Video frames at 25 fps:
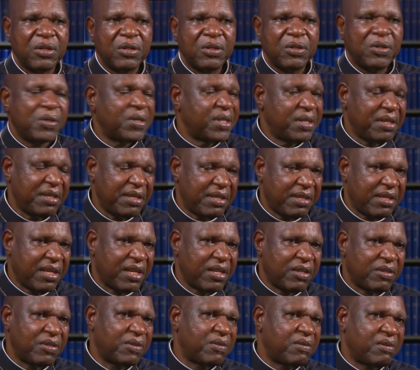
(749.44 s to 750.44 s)
to
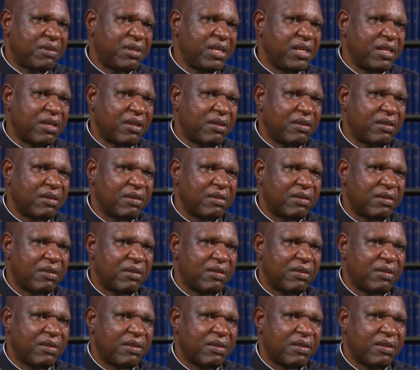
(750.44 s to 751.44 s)
Christian, to religion.
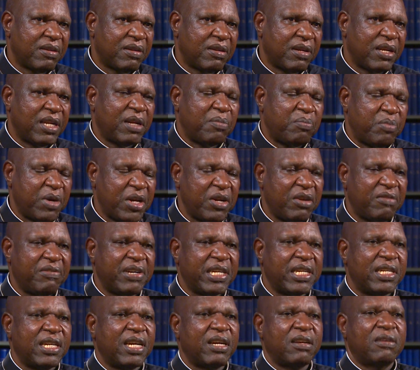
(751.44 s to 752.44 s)
And the point of
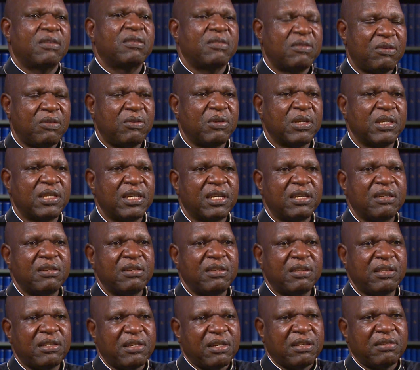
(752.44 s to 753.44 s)
attack was the
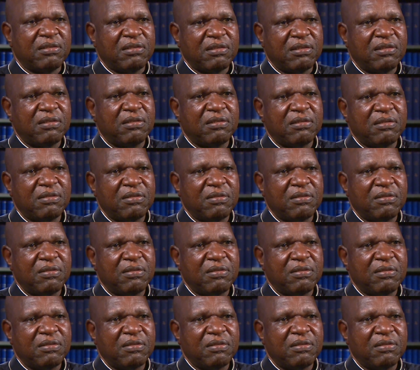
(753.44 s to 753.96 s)
Christians.